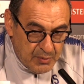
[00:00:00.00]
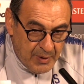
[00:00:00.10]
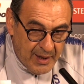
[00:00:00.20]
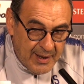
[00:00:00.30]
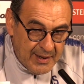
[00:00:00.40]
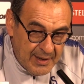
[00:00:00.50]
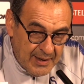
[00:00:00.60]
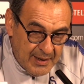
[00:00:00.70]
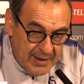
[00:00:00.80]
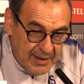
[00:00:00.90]
to
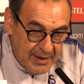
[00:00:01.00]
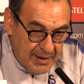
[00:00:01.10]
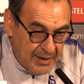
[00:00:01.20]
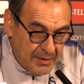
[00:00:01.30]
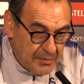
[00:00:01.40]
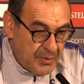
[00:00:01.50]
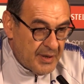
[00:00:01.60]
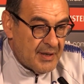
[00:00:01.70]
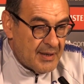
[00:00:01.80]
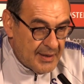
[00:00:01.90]
play
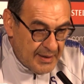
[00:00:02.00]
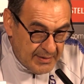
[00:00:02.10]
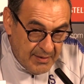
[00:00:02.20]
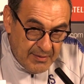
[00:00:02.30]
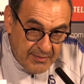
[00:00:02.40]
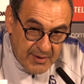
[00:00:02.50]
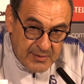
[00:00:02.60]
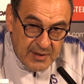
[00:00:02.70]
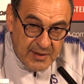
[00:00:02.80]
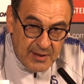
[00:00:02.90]
with uh,
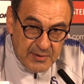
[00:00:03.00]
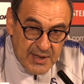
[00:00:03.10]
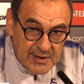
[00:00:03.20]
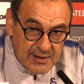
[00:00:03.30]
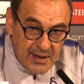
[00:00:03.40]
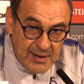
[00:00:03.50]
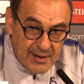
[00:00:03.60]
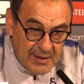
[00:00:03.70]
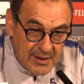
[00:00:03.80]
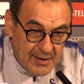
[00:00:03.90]
thirty thousand
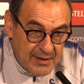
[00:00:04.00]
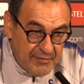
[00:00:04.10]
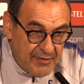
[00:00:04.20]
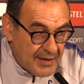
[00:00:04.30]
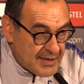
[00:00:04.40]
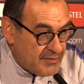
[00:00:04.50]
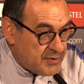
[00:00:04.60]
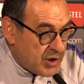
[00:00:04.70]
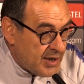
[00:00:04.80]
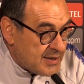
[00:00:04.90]
uh, fans
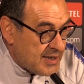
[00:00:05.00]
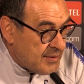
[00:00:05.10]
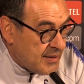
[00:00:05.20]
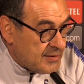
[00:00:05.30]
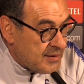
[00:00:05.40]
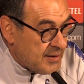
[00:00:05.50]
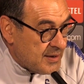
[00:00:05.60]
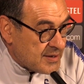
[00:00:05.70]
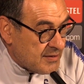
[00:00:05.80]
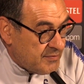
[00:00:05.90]
of Chelsea and thirty
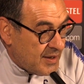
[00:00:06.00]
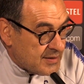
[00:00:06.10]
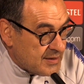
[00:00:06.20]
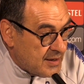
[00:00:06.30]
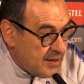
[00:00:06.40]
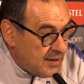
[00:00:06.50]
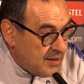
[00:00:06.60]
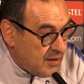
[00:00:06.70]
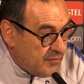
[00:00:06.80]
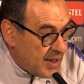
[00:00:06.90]
thousand fans
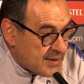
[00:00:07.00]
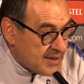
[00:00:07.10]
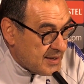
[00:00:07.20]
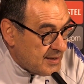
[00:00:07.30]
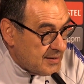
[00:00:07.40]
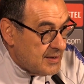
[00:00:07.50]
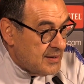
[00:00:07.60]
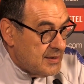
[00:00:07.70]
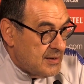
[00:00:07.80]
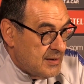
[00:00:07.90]
uh, of Arsenal.
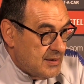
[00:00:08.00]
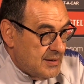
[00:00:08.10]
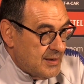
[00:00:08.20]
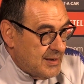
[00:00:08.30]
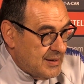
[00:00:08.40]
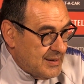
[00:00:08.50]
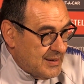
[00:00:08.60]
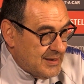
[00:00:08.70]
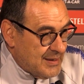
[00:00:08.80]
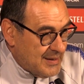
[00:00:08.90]
Uh,
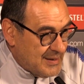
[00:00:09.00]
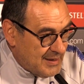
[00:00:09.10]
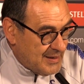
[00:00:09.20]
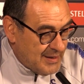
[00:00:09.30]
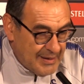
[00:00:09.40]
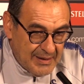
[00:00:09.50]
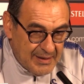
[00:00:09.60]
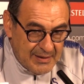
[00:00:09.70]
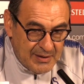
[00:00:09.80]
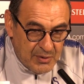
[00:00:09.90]

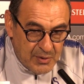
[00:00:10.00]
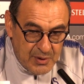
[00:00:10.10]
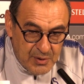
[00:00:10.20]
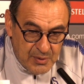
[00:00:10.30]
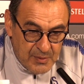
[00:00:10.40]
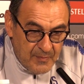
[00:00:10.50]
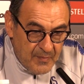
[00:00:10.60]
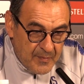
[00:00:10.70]
you you